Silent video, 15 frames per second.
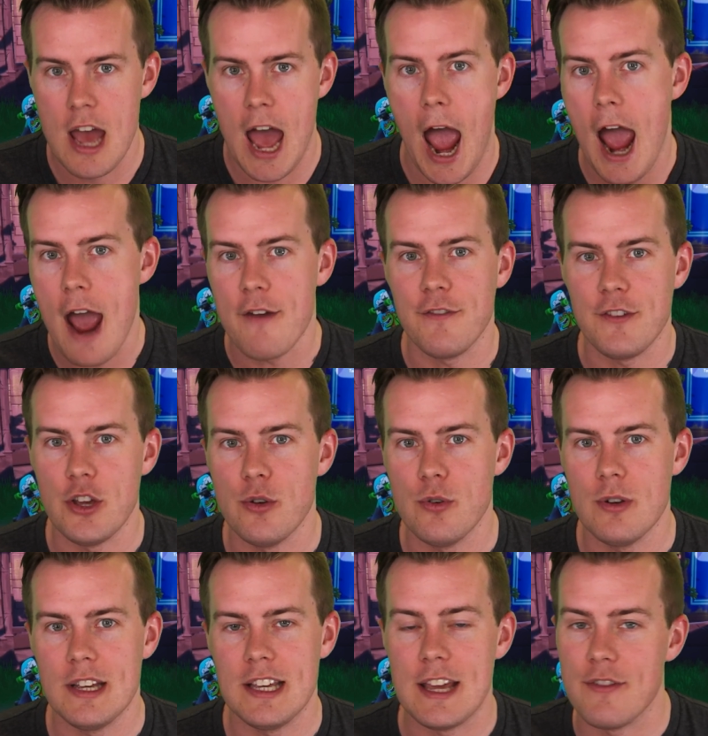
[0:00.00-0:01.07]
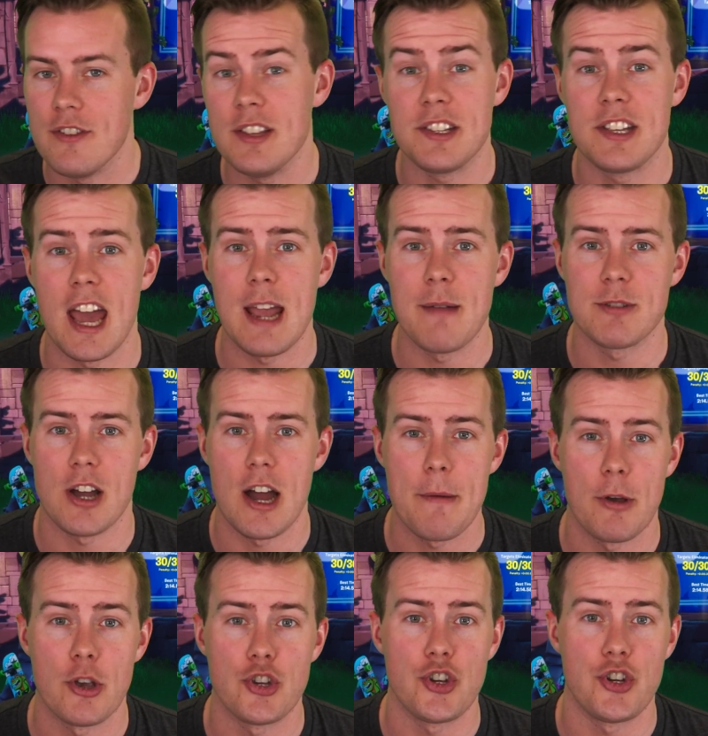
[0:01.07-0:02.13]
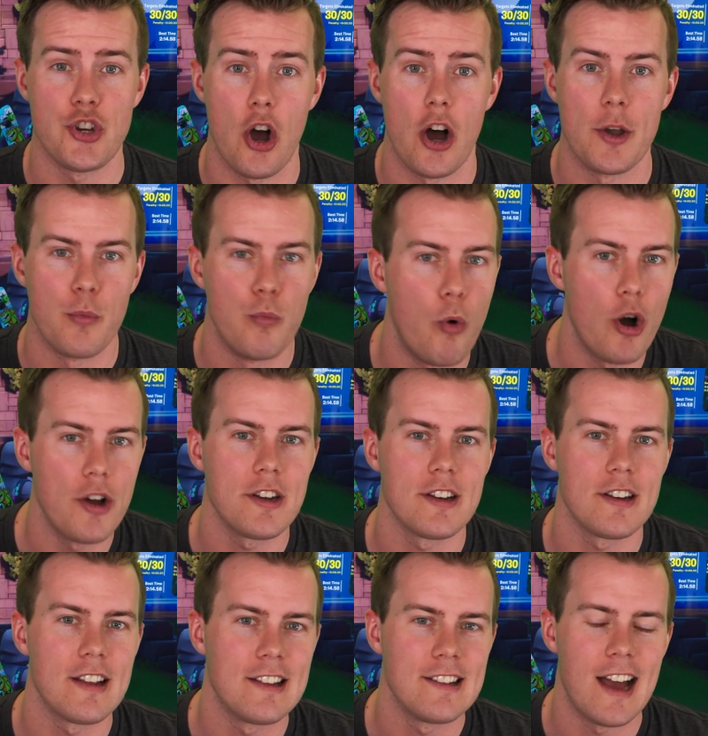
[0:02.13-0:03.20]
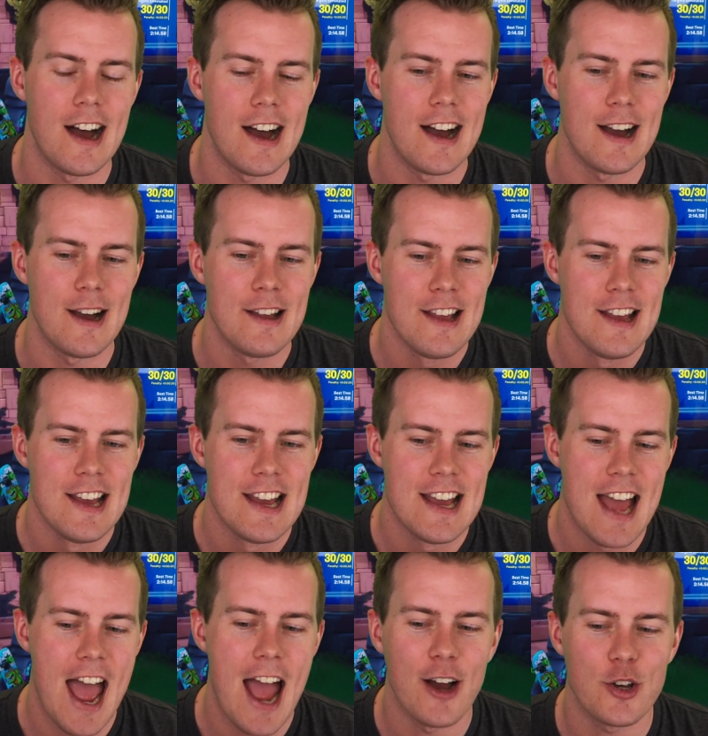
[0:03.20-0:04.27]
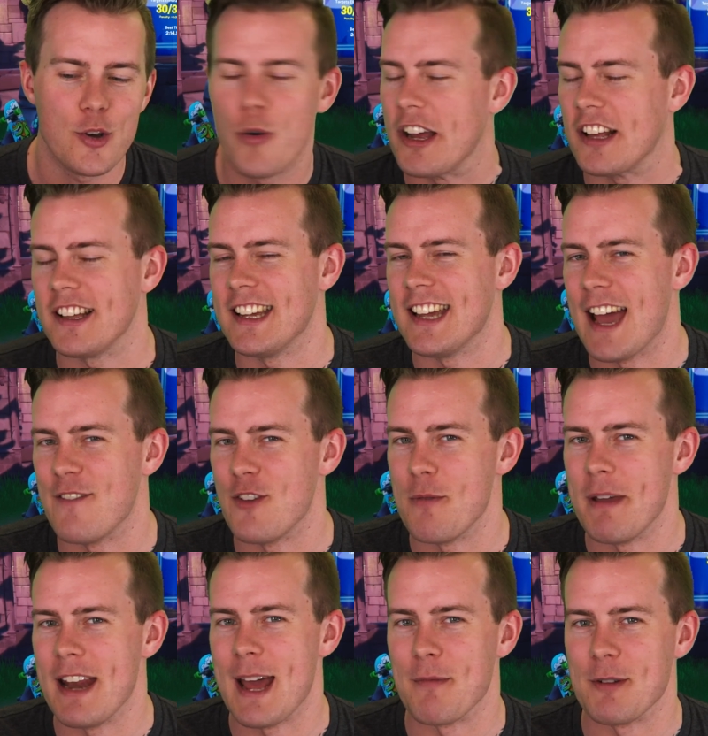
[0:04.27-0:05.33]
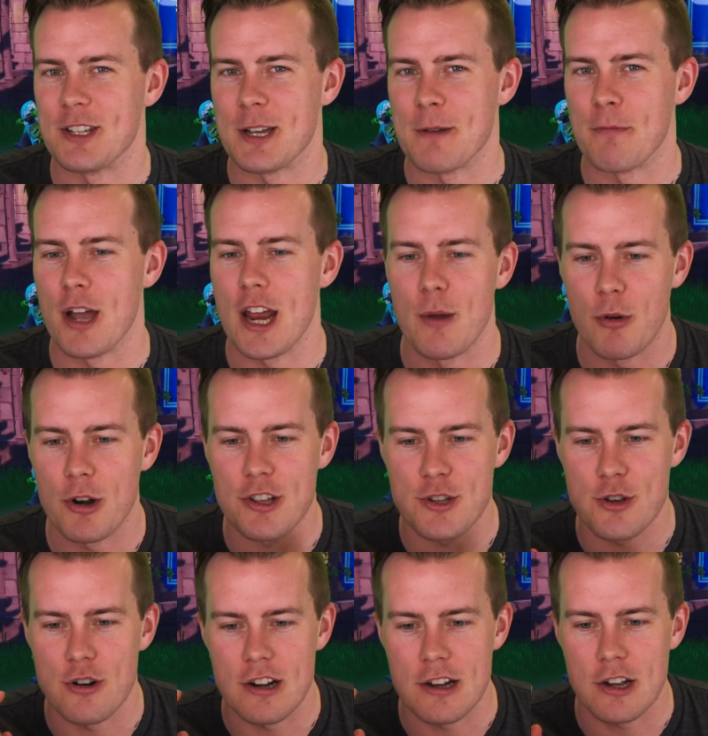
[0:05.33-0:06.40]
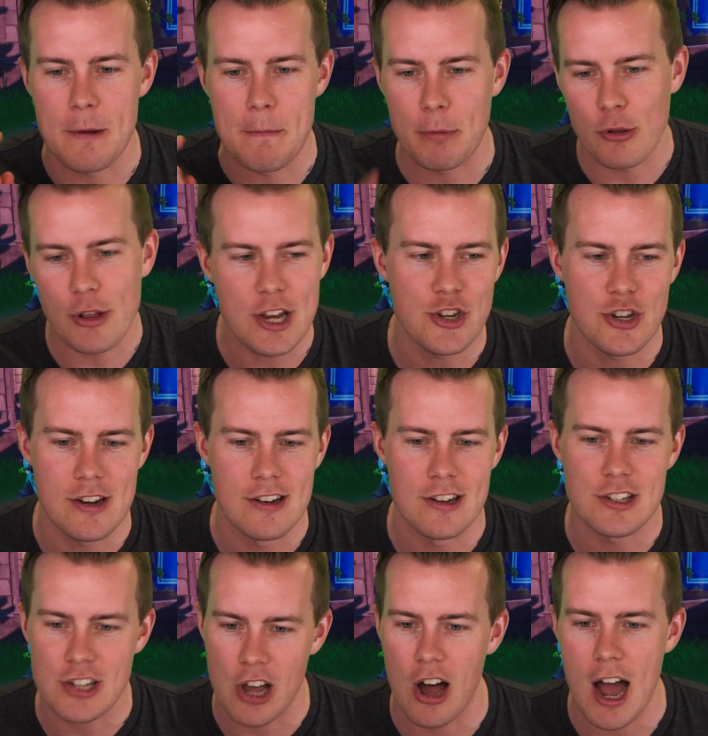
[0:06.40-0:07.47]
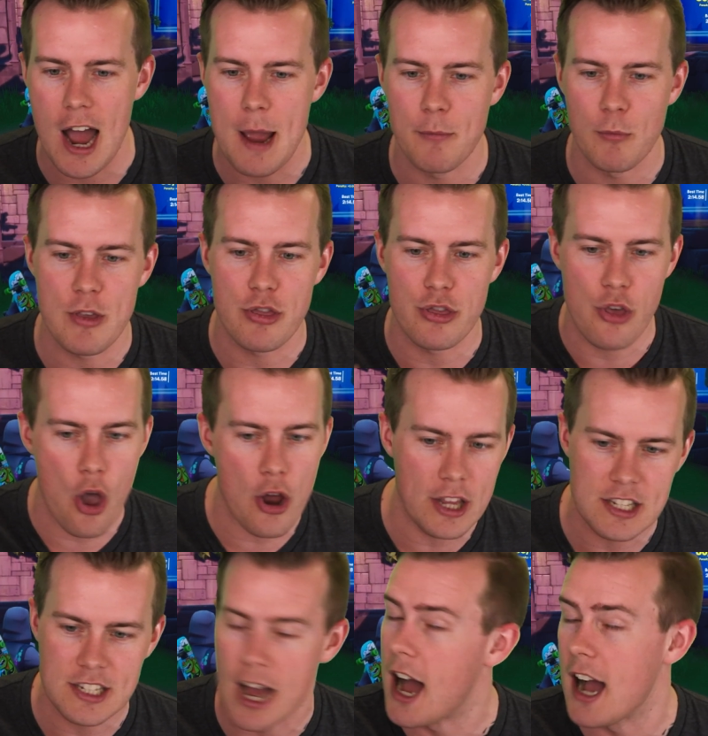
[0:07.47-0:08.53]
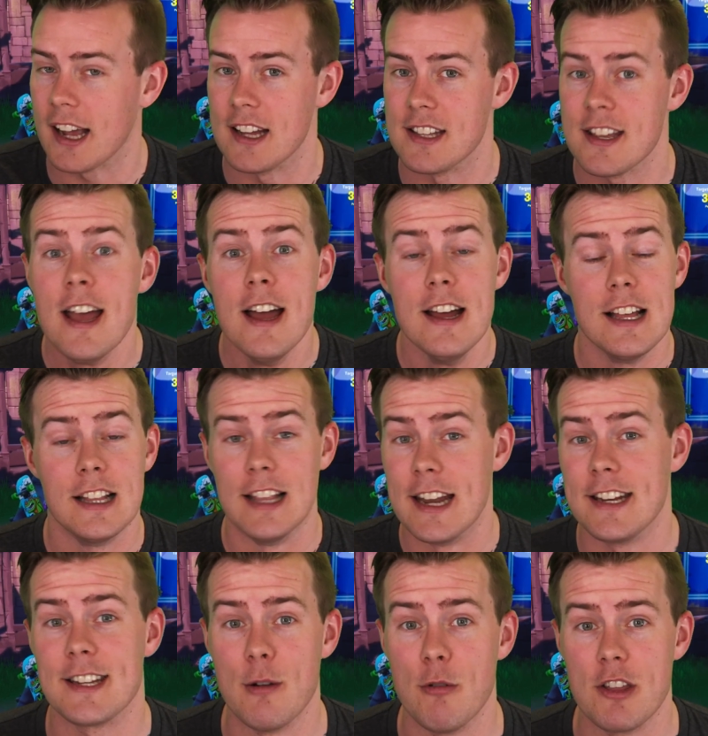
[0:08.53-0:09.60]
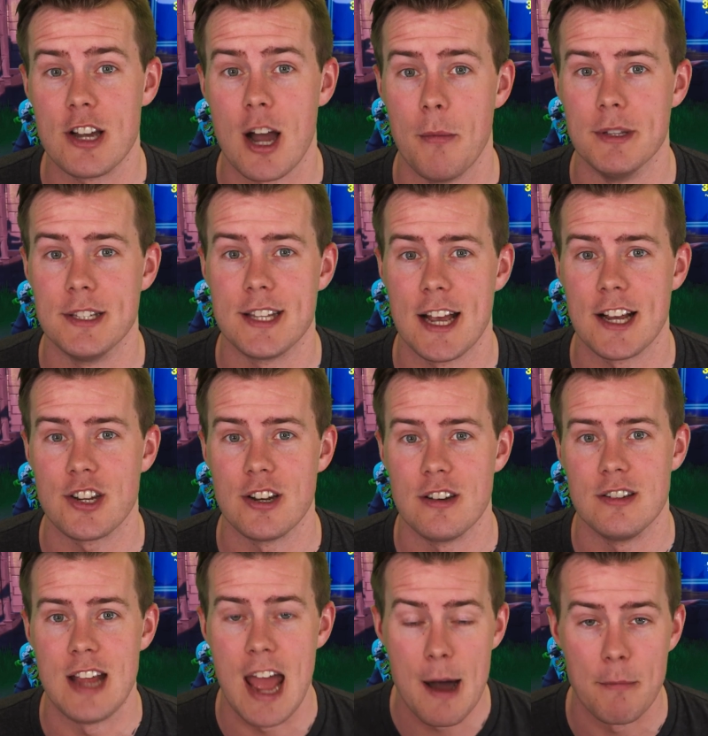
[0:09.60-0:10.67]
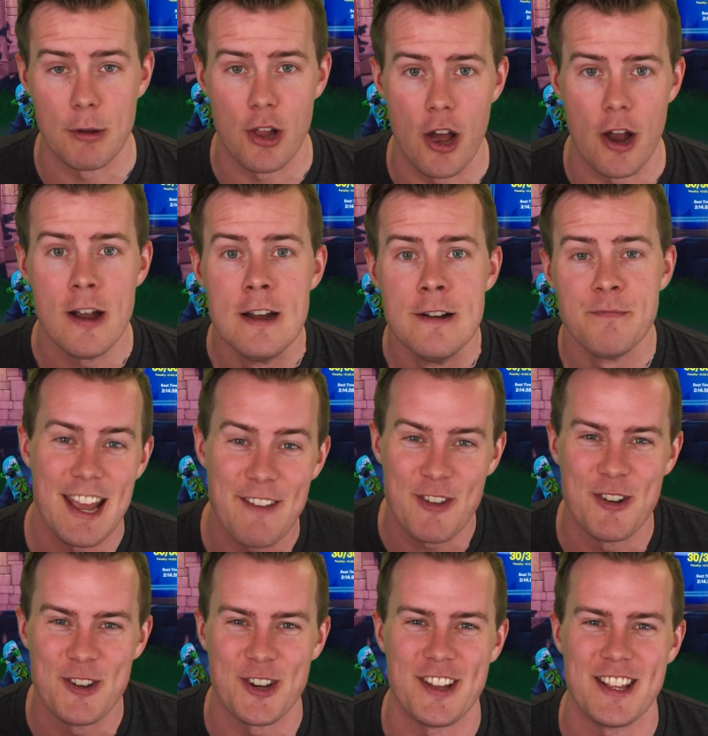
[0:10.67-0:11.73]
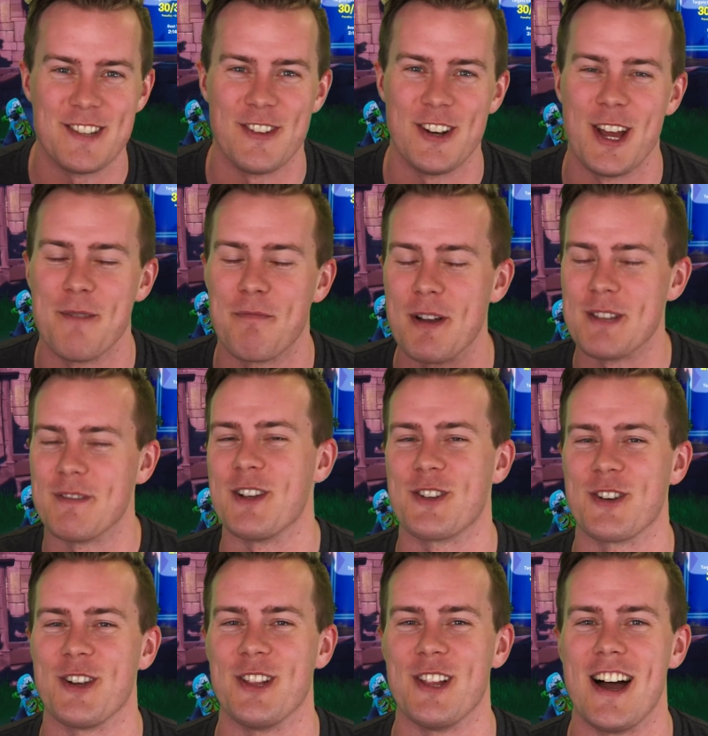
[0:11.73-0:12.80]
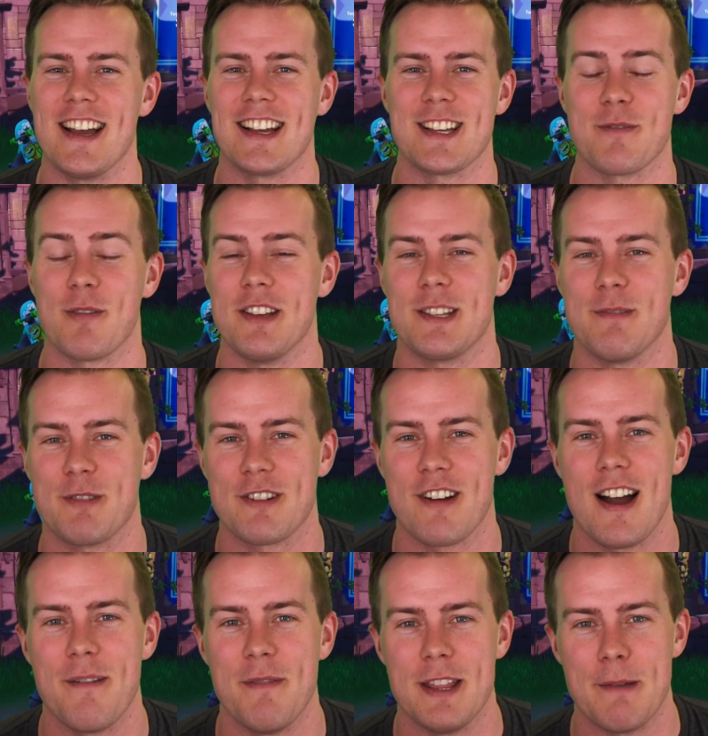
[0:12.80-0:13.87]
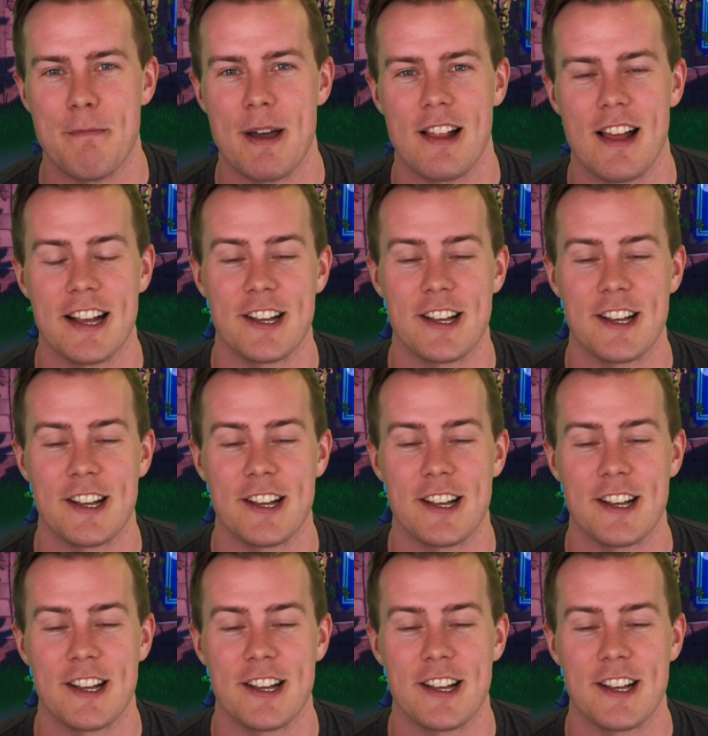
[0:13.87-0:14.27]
have you given this game type a shot? What? Uh, how quickly have you been able to complete it? What is your completion time with thirty targets? Let us know in the comments section down below. If you enjoyed this video, please make sure you like as well as subscribe and hit the bell